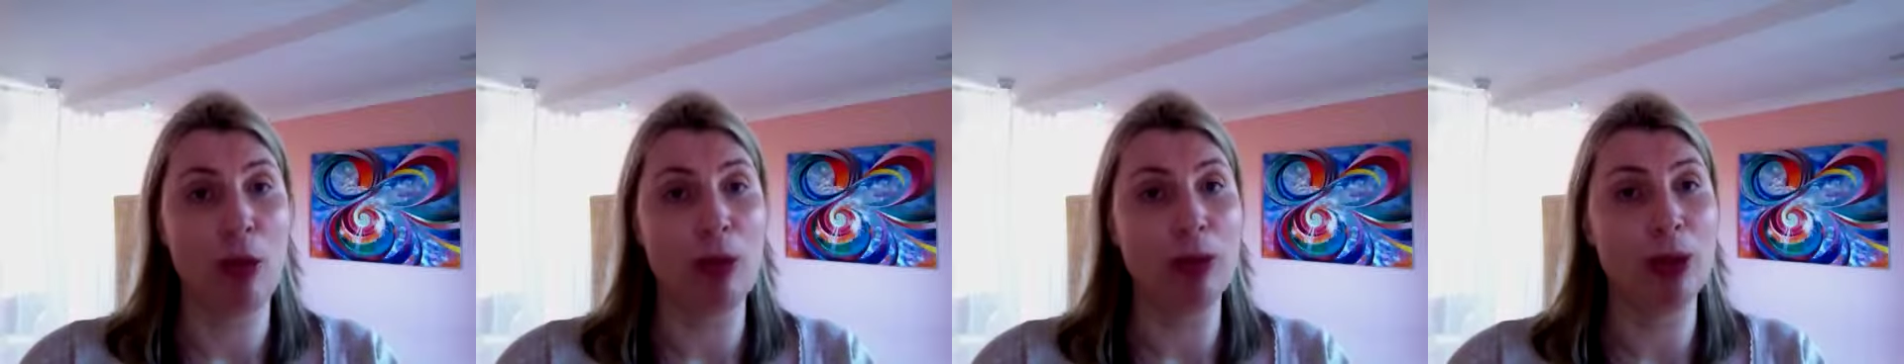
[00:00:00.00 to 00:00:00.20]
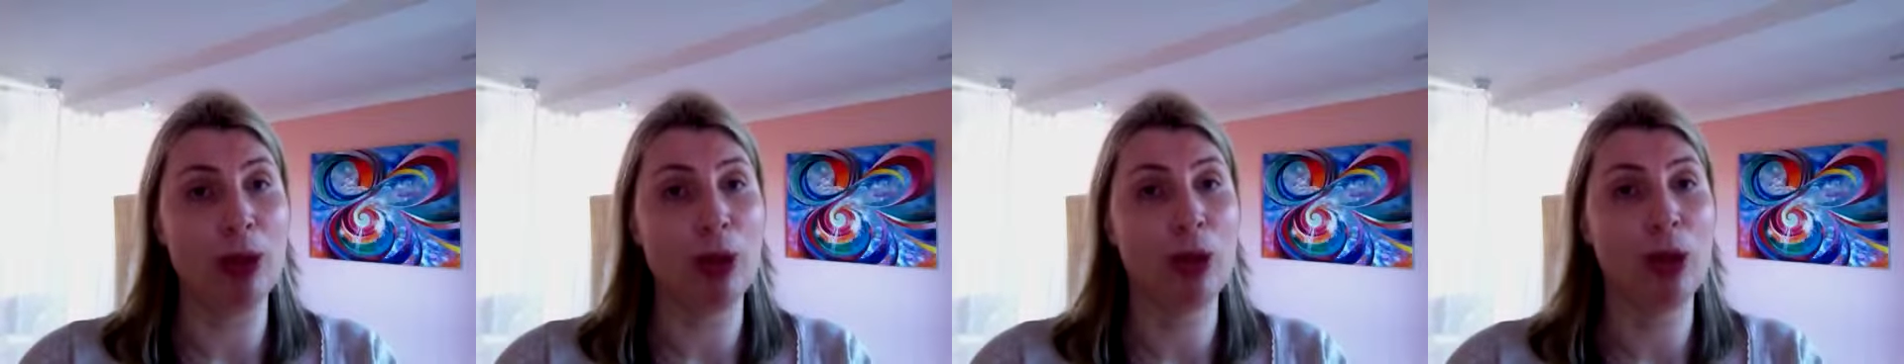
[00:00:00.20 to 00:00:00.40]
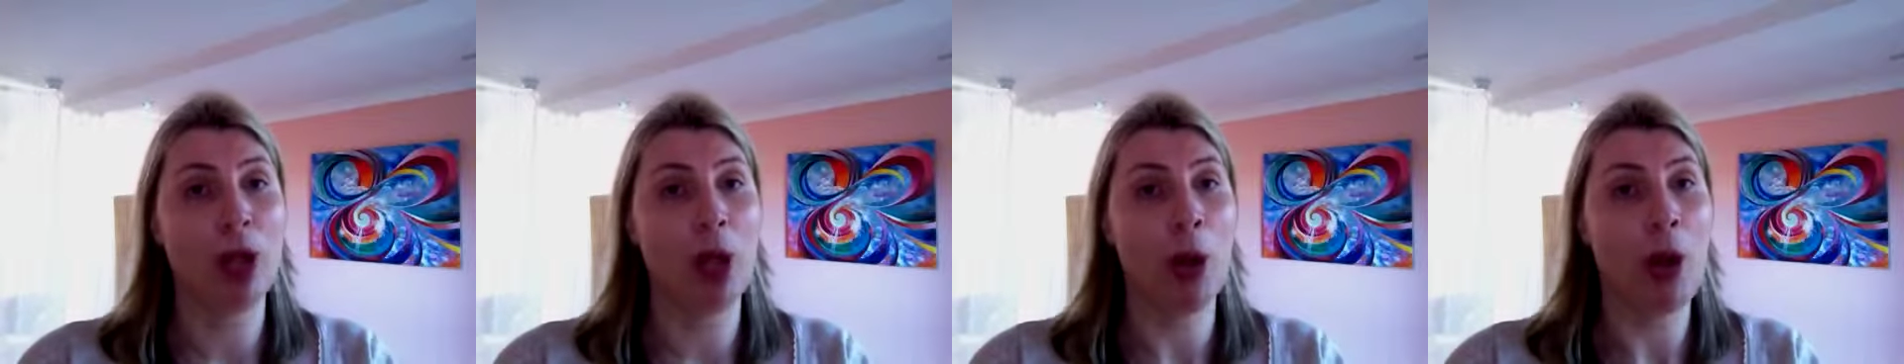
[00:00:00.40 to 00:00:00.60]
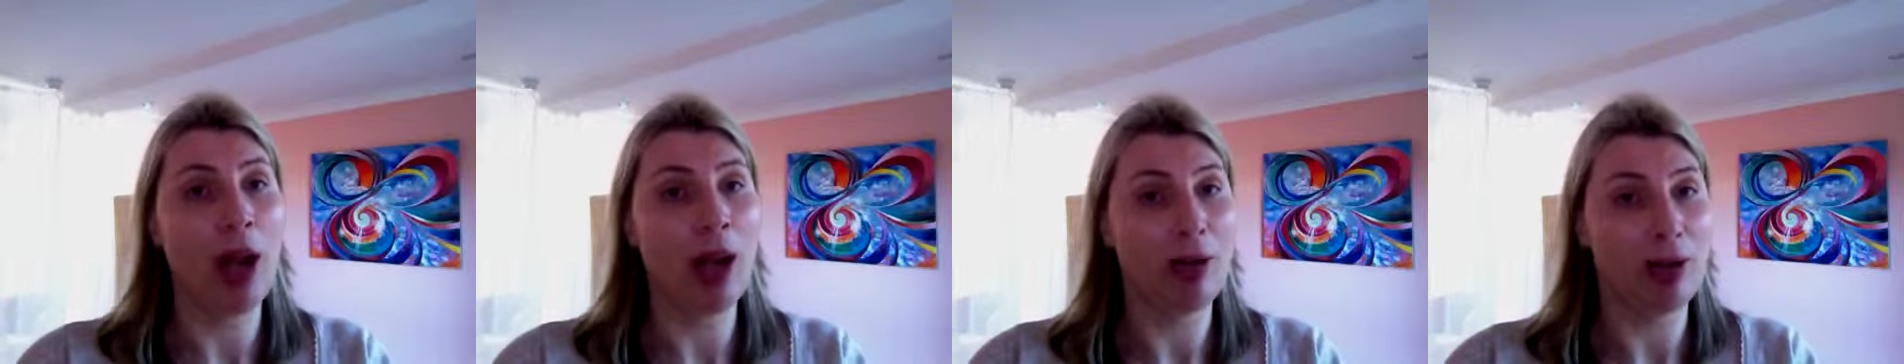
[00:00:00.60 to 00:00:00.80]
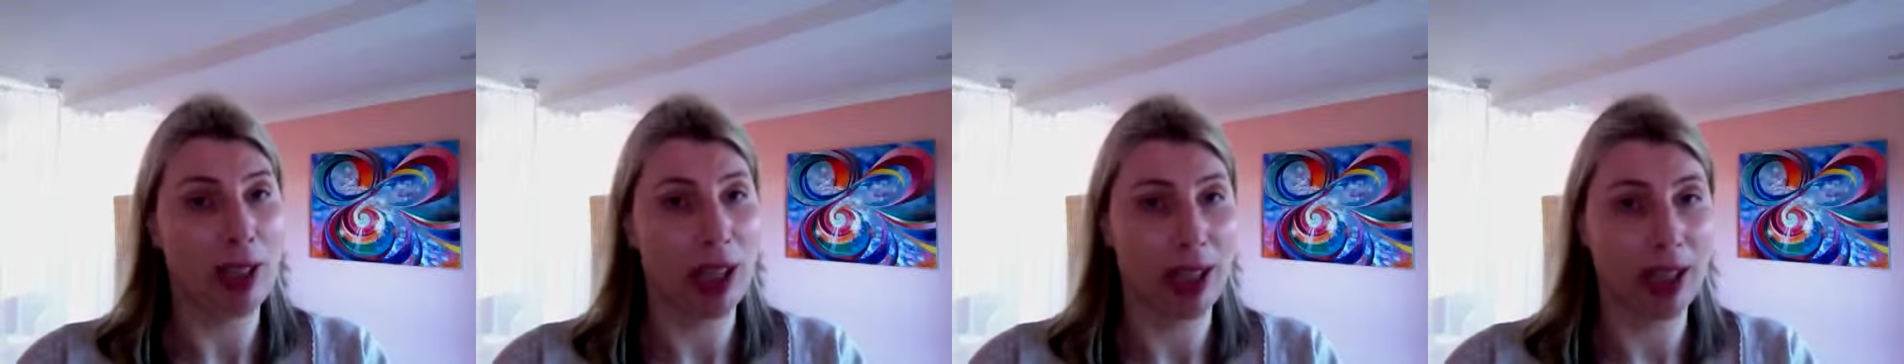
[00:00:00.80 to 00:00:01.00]
and we all know
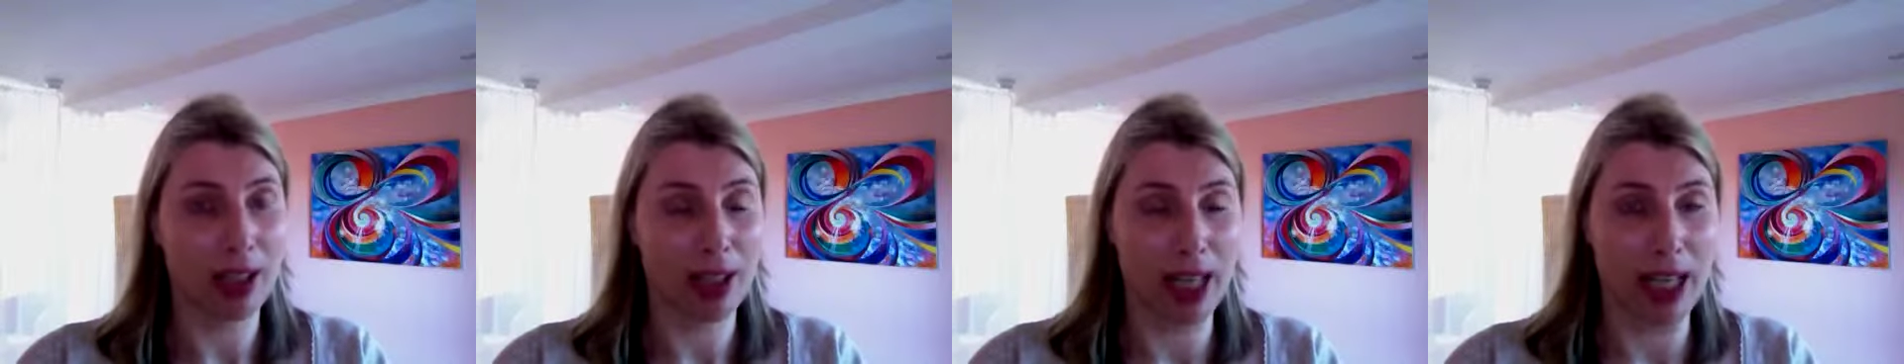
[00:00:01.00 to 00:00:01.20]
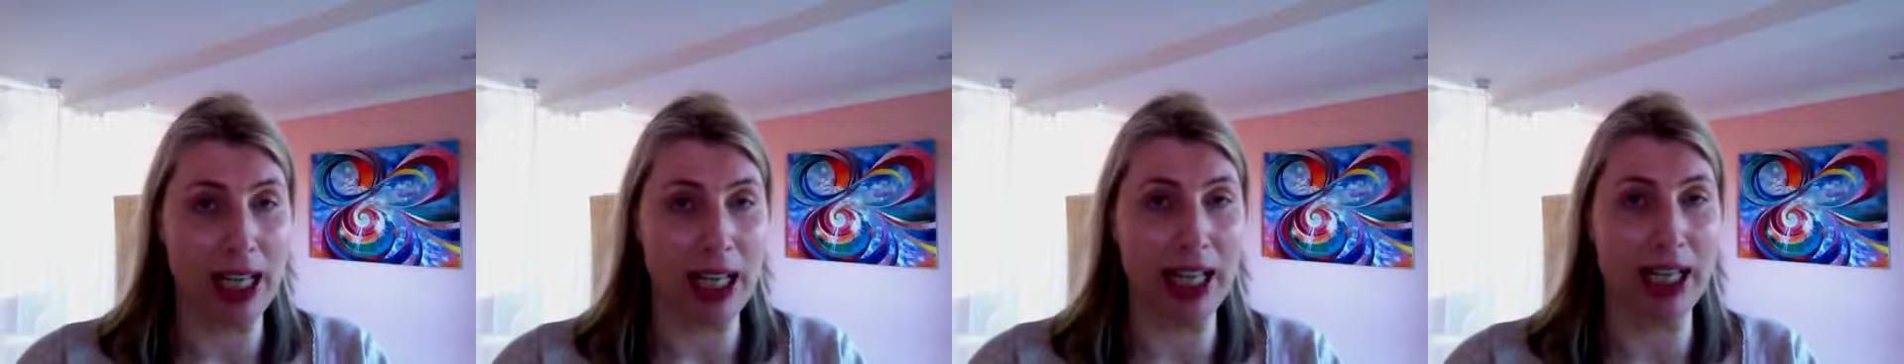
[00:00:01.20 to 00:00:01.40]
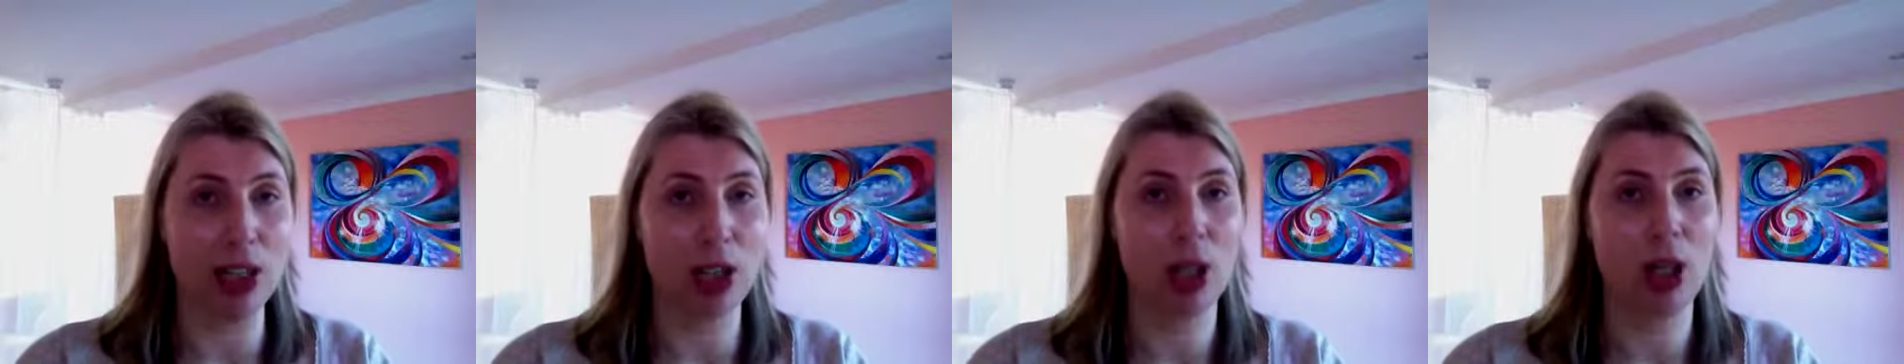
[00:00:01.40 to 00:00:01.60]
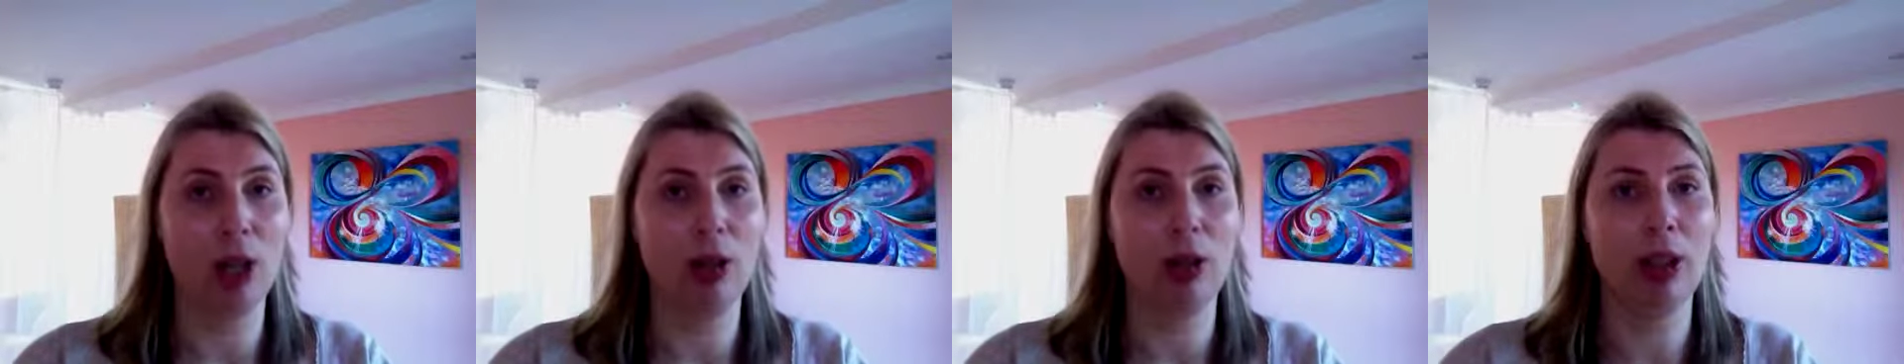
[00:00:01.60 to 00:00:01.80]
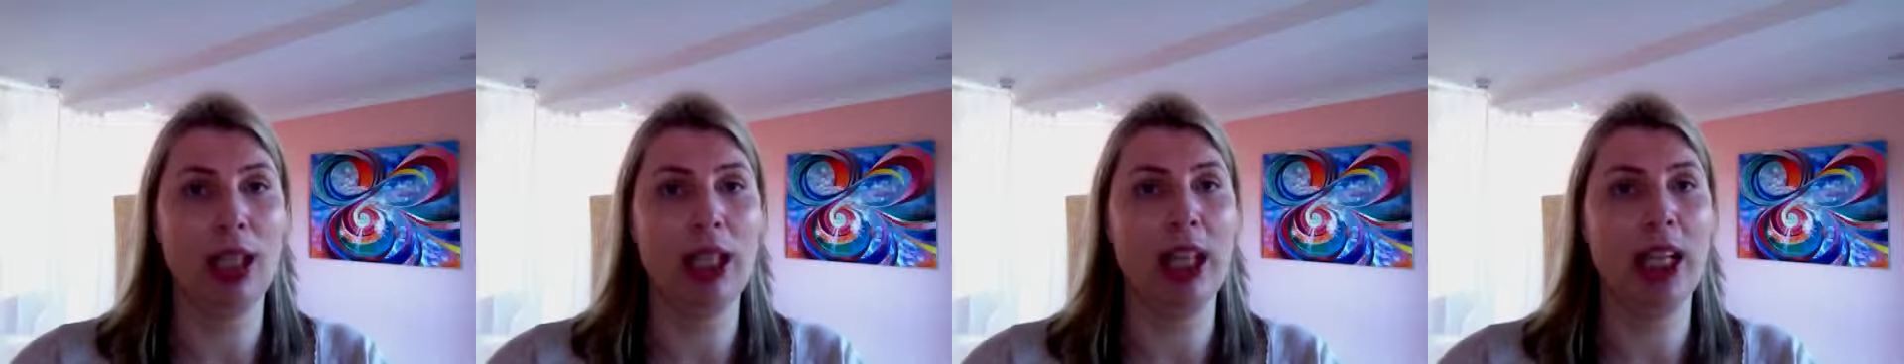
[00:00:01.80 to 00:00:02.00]
how delicate an eggshell
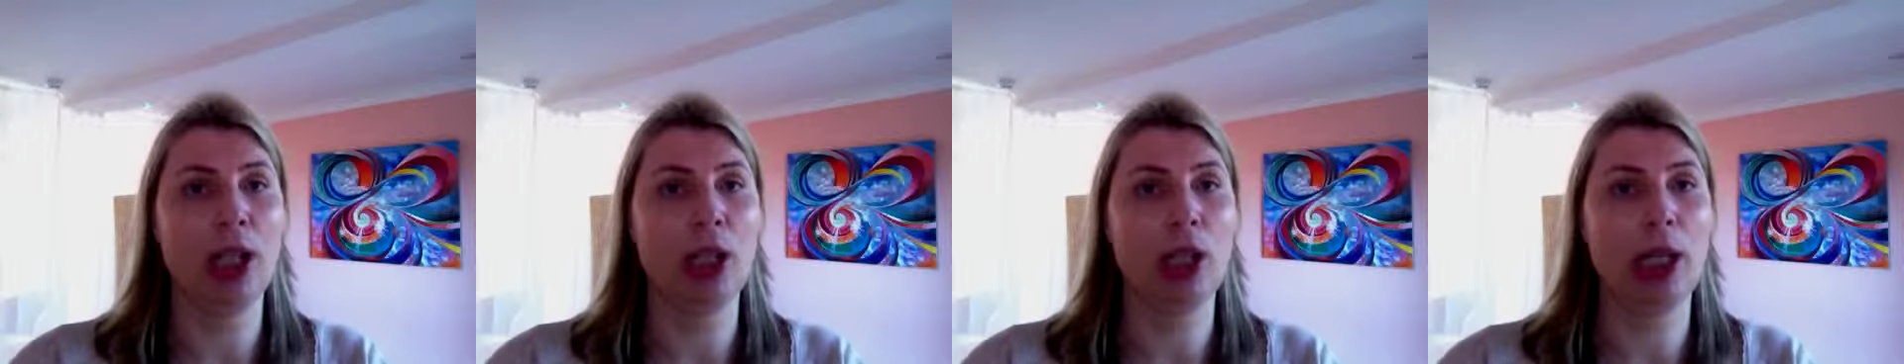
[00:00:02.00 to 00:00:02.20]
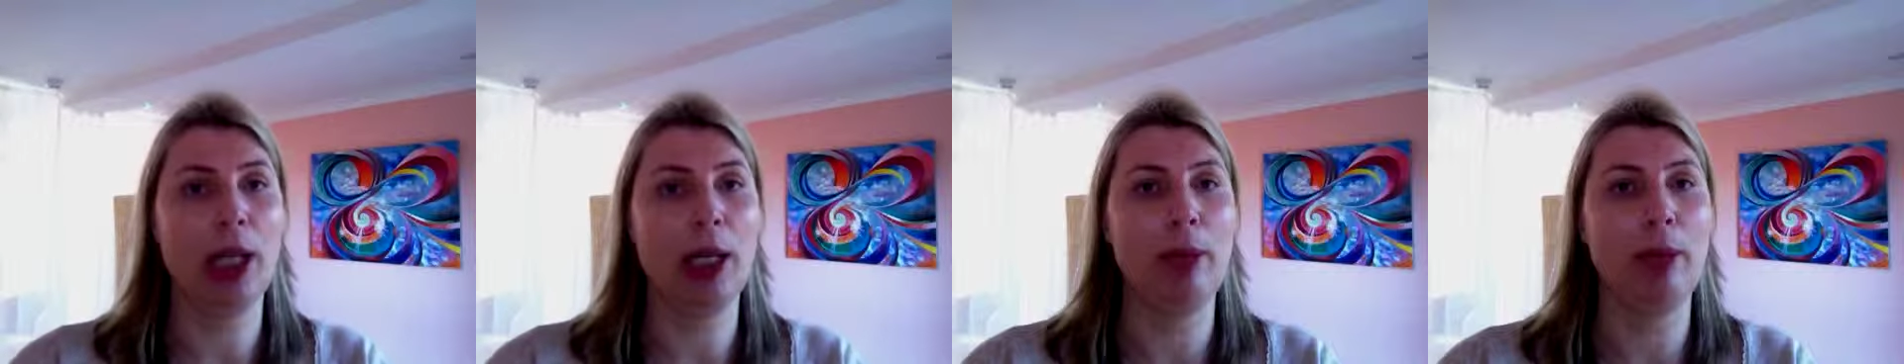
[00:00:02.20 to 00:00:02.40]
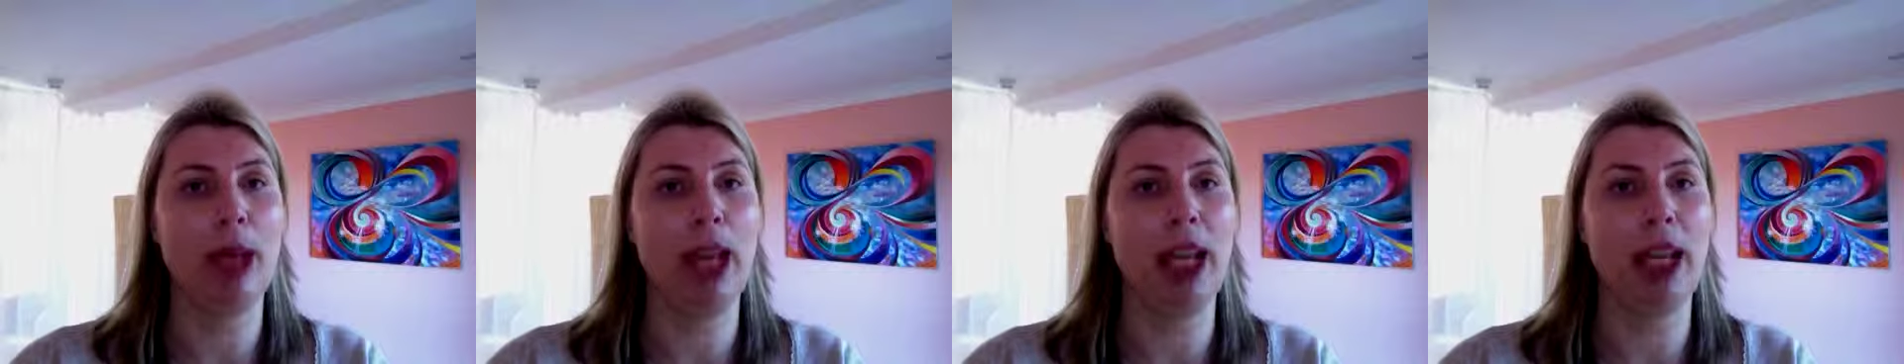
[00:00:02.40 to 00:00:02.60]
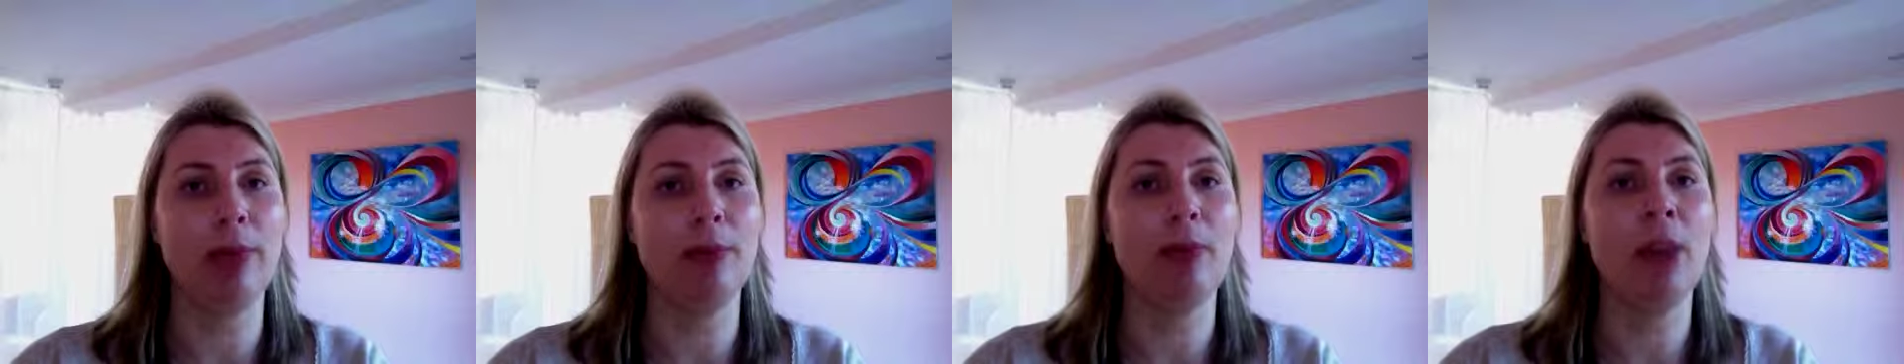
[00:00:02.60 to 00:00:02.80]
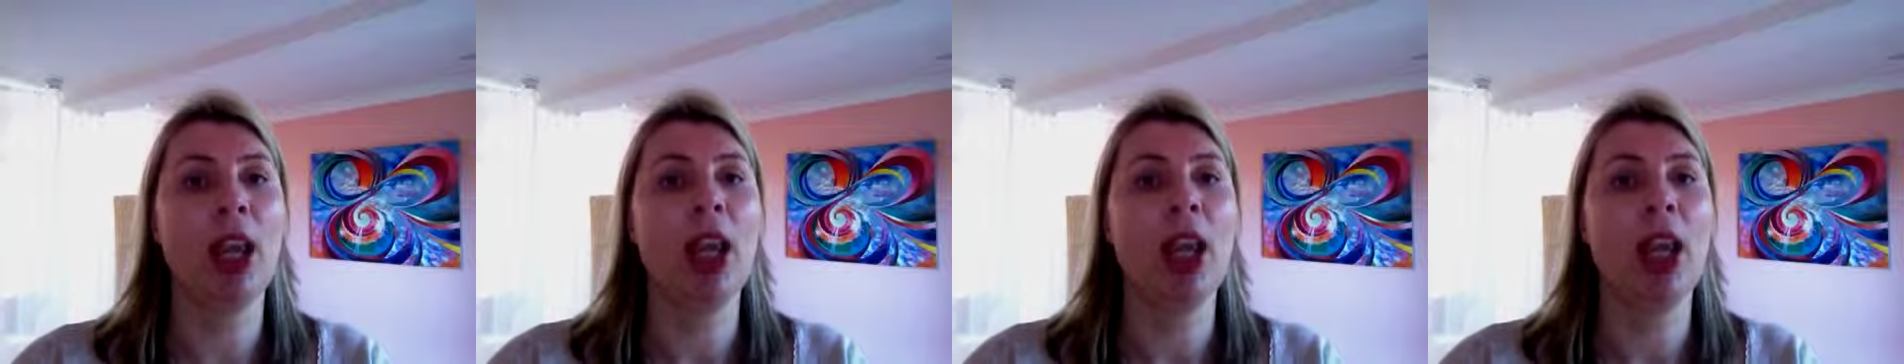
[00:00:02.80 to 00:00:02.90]
can actually be.